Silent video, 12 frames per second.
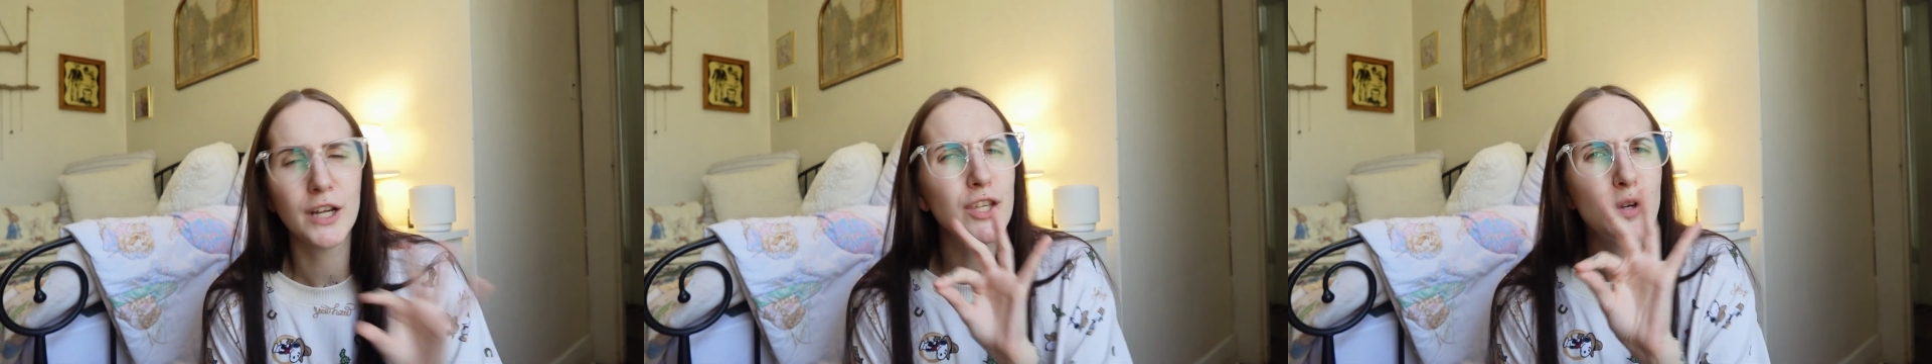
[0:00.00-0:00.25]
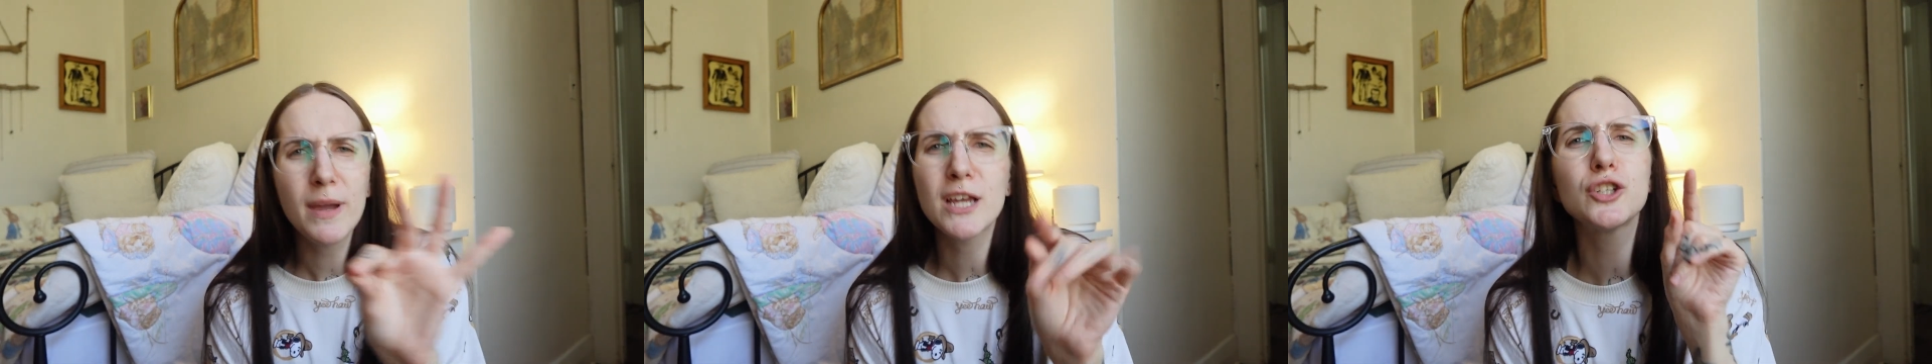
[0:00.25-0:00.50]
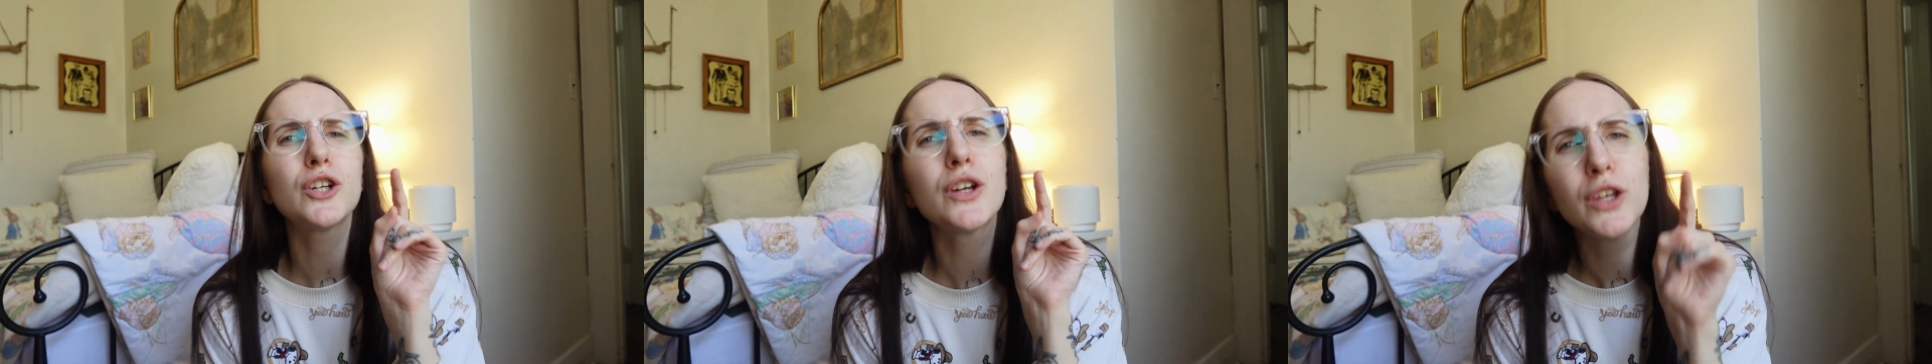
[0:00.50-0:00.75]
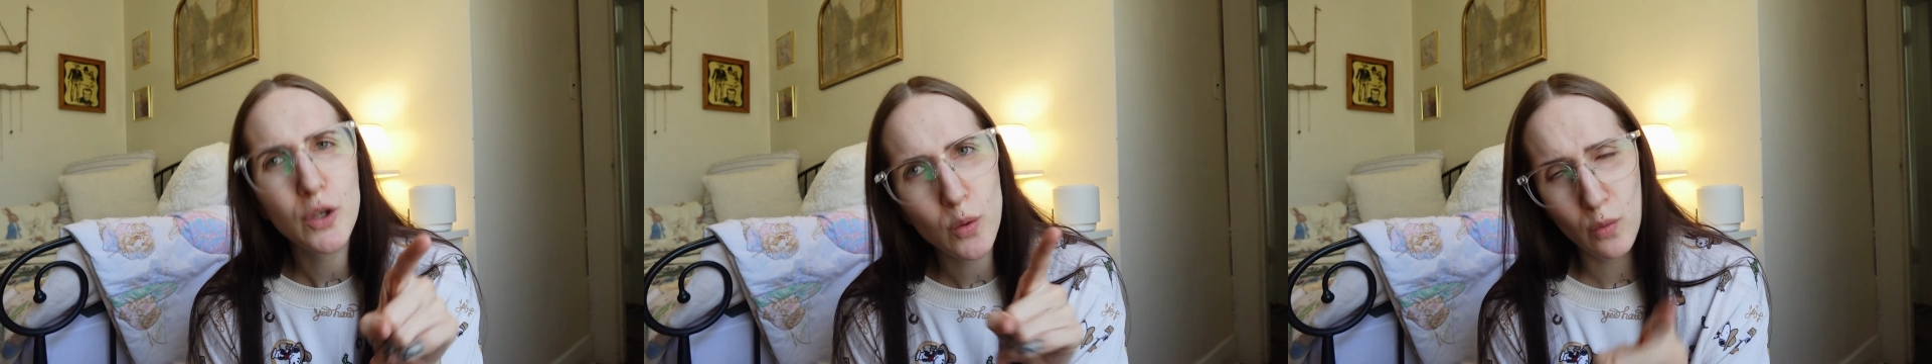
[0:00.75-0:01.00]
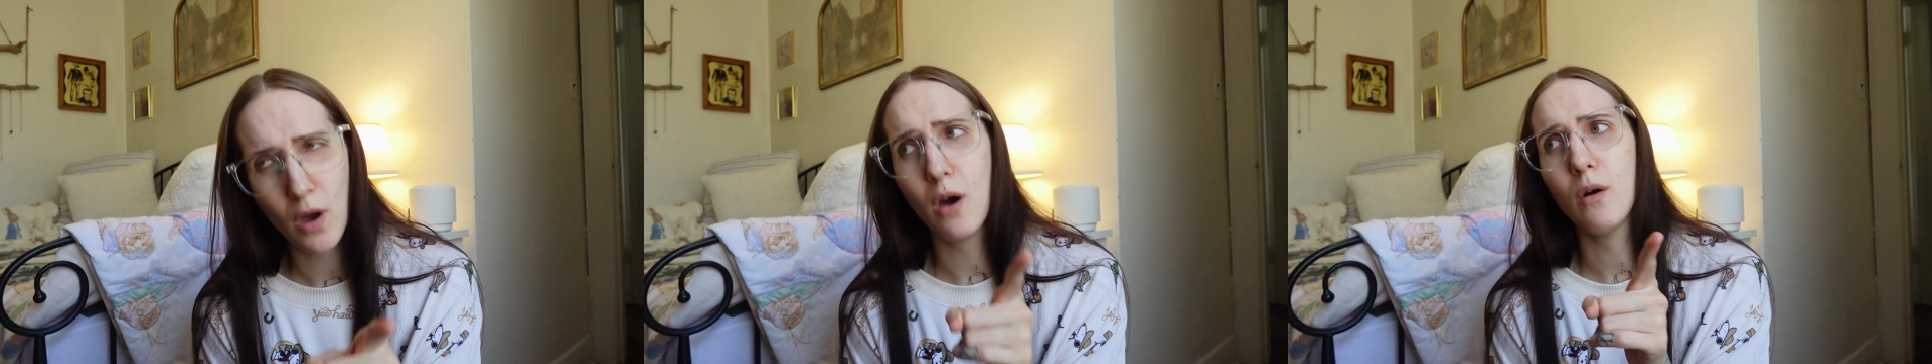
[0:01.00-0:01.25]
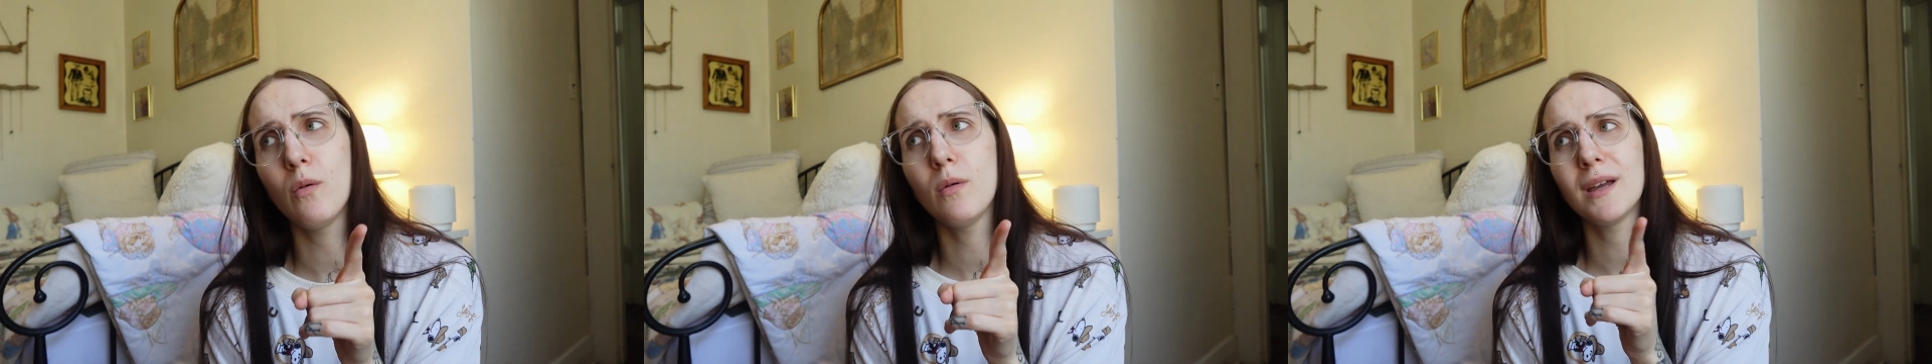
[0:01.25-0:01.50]
You make sure you
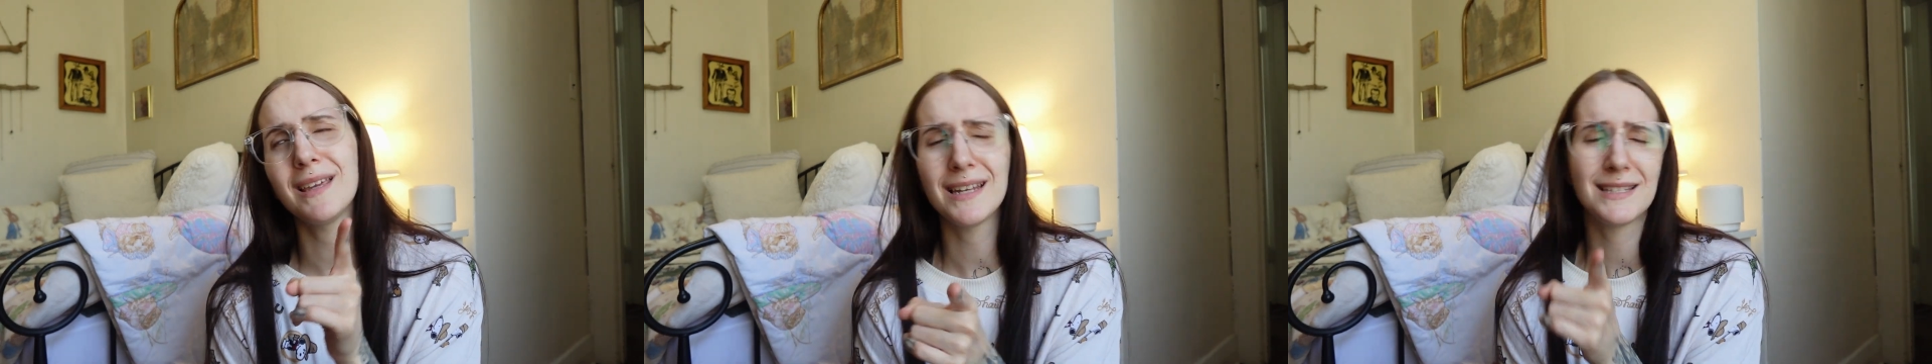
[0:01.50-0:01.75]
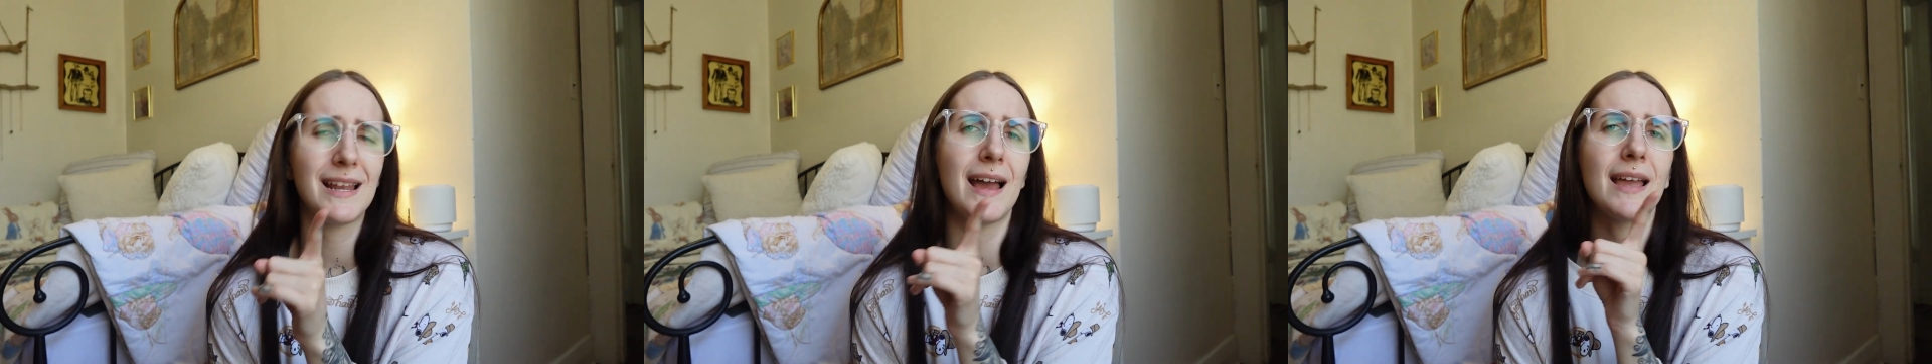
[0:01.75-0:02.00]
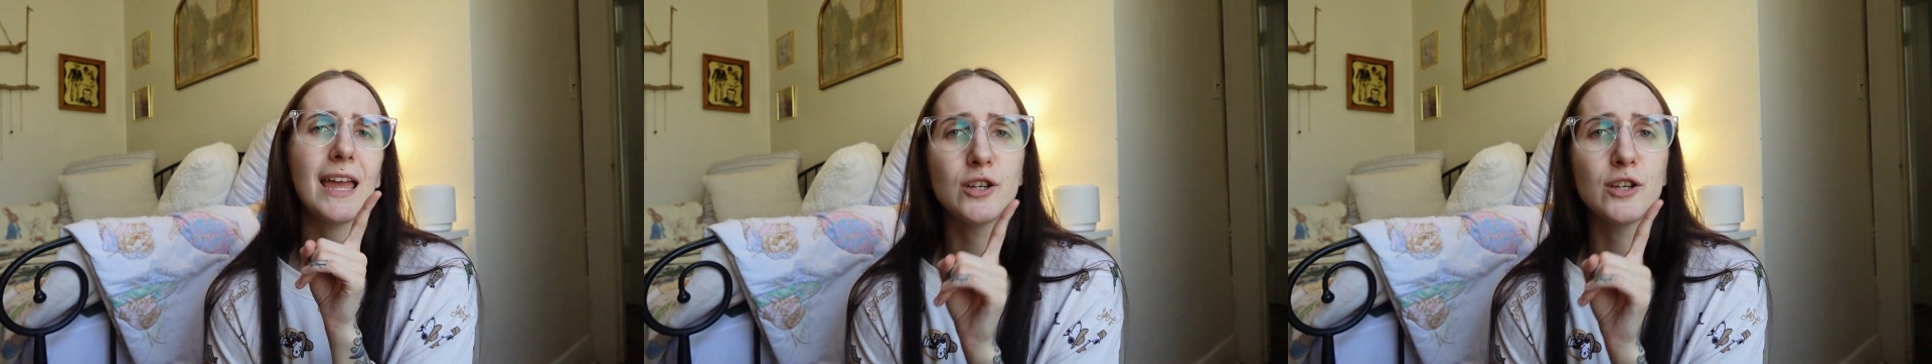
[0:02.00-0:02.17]
go get a snack